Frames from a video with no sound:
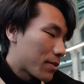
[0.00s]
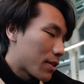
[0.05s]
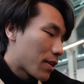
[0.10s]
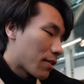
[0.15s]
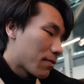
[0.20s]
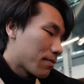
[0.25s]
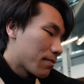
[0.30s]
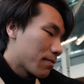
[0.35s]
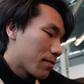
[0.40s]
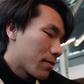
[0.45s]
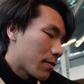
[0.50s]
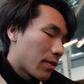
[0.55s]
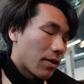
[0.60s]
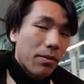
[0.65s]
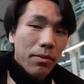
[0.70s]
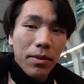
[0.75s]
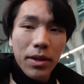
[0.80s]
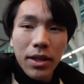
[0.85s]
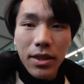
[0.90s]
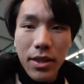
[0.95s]
So
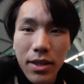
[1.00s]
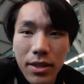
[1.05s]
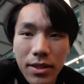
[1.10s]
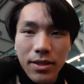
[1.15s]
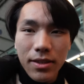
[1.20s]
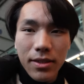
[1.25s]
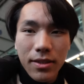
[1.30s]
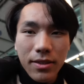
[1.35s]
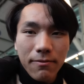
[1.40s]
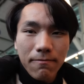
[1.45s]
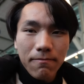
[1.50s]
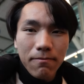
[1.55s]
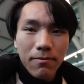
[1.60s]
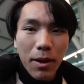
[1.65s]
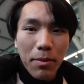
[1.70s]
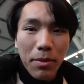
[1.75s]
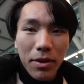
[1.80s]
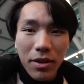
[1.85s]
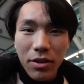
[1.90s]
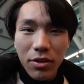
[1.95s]
I'm gonna eat this.
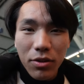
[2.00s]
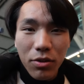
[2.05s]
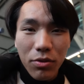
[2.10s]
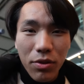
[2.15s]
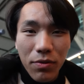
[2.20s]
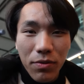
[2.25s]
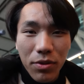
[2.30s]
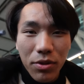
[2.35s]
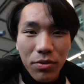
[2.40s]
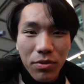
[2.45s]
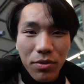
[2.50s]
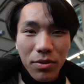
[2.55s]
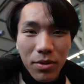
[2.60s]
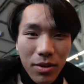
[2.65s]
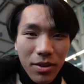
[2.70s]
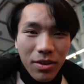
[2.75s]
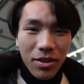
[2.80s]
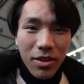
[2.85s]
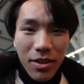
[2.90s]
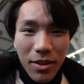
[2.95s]
I'm not gonna do a review.
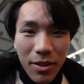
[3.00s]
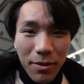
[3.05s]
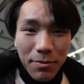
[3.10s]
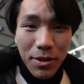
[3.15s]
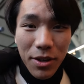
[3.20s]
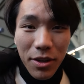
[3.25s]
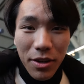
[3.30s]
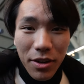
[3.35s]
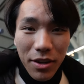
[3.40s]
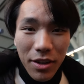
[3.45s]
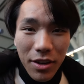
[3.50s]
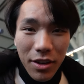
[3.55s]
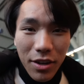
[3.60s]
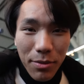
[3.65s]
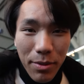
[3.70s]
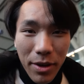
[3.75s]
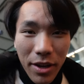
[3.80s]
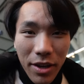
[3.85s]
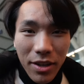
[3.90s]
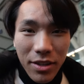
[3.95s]
I'm sorry.
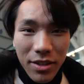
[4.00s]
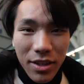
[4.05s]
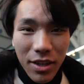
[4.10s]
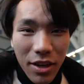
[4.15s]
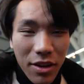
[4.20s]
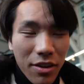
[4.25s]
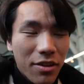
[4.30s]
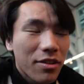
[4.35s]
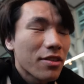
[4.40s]
Goodbye. Take care.